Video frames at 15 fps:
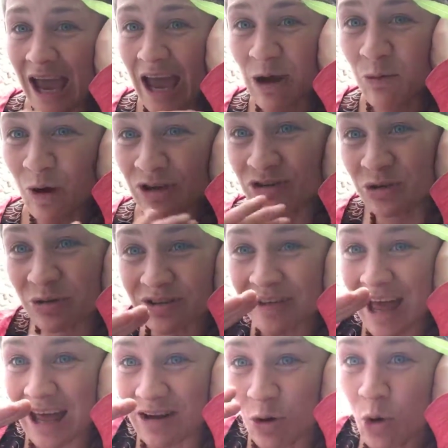And as soon as
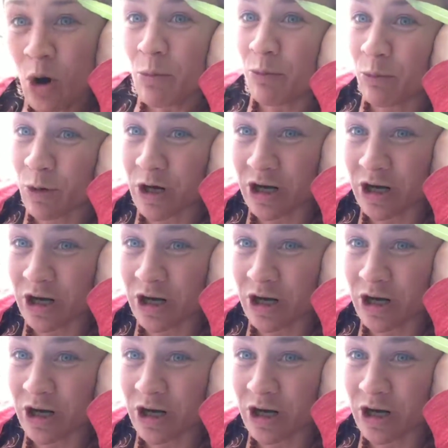that we're